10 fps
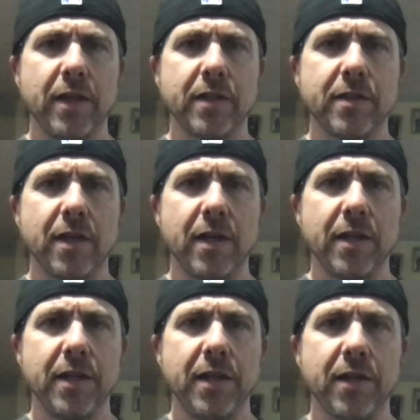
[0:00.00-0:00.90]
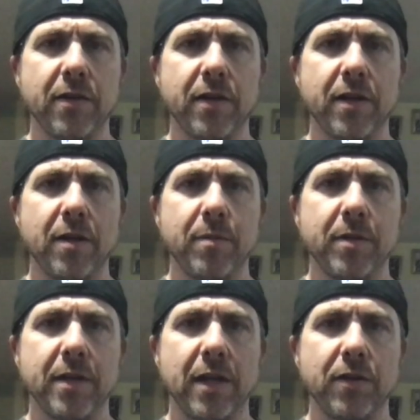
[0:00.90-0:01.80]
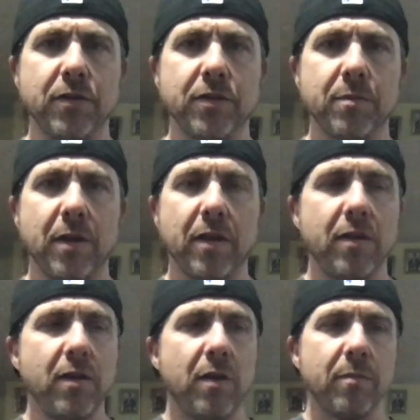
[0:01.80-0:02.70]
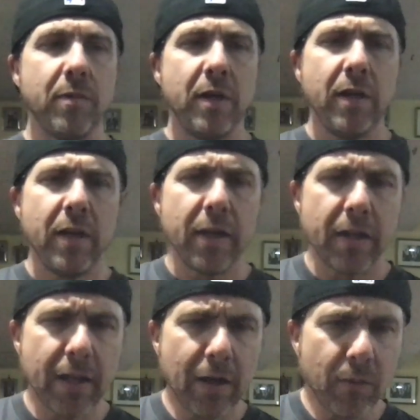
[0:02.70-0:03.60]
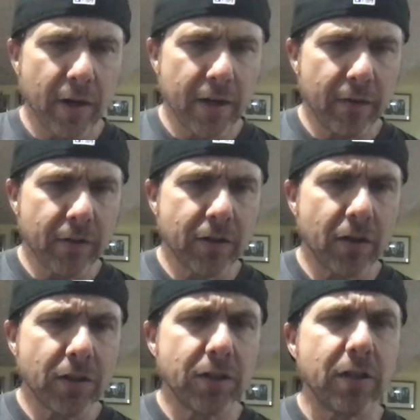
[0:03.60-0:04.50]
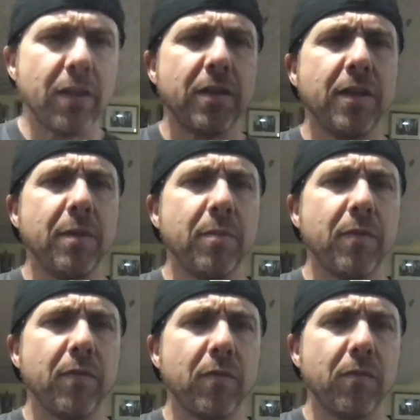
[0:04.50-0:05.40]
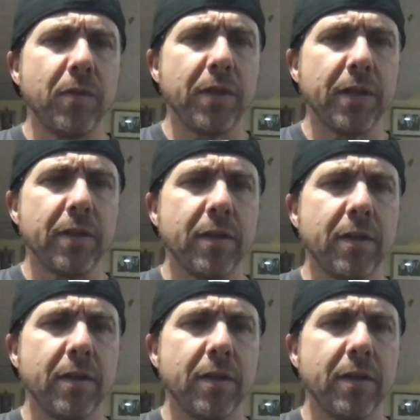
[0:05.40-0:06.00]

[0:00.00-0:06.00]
to side here and up and down using my thumb. And that way I never touch the tip of the reed.